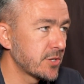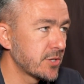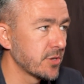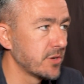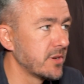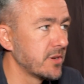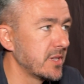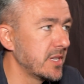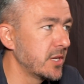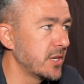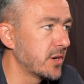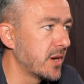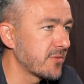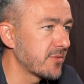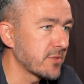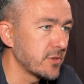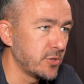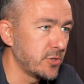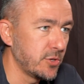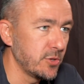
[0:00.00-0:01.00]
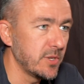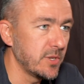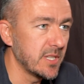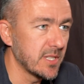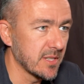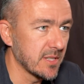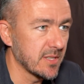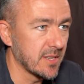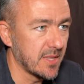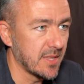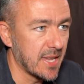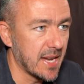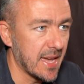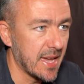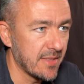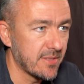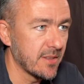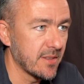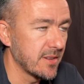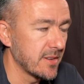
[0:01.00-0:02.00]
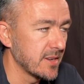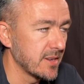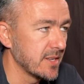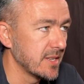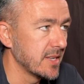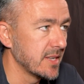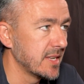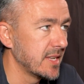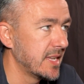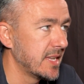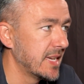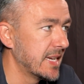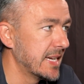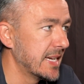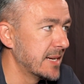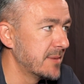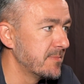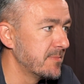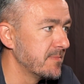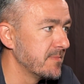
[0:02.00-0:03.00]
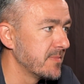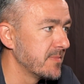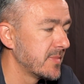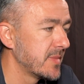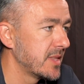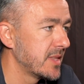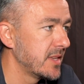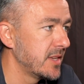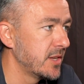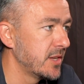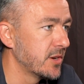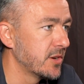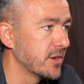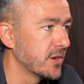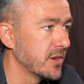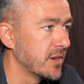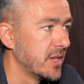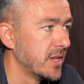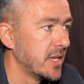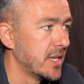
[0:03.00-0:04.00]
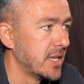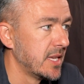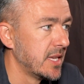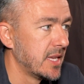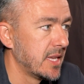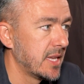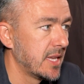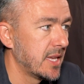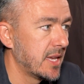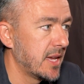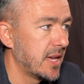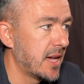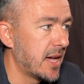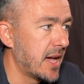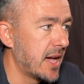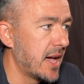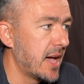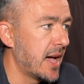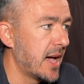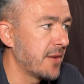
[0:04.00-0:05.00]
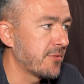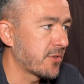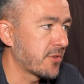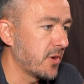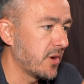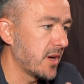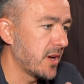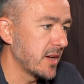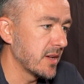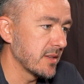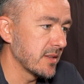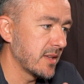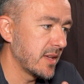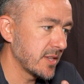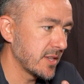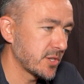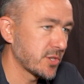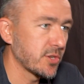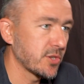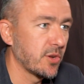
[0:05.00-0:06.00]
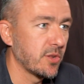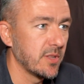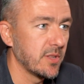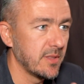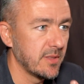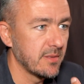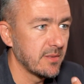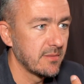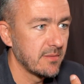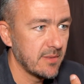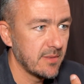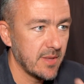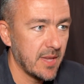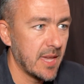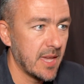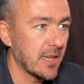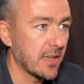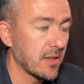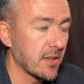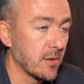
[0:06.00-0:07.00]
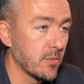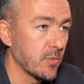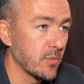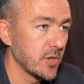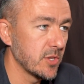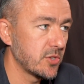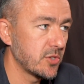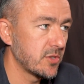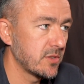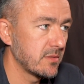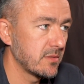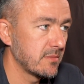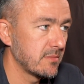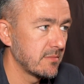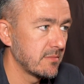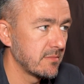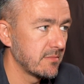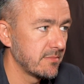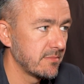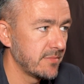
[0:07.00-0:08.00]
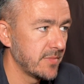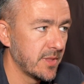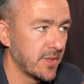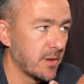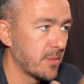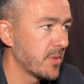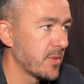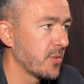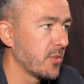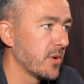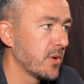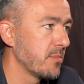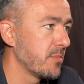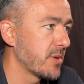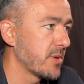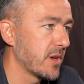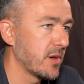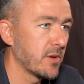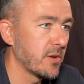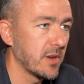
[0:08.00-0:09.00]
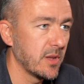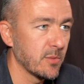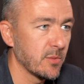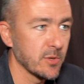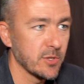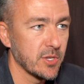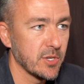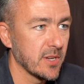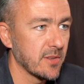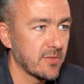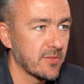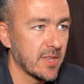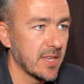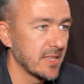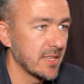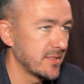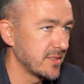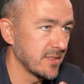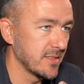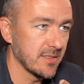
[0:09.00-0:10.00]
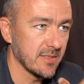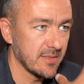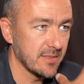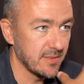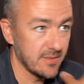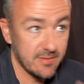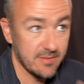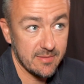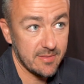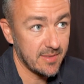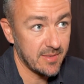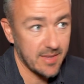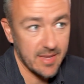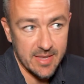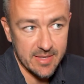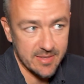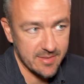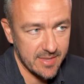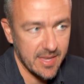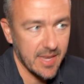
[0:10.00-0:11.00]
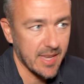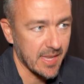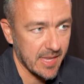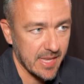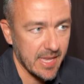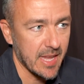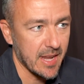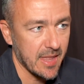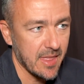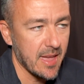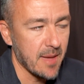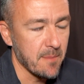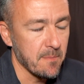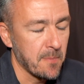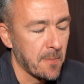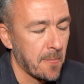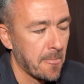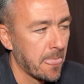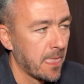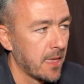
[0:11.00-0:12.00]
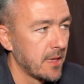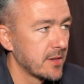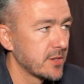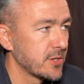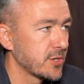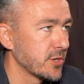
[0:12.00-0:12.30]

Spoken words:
So, you know, I've got duties as a director, and, you know, I've got a solid income, which the number one priority once you have kids is taking care of them.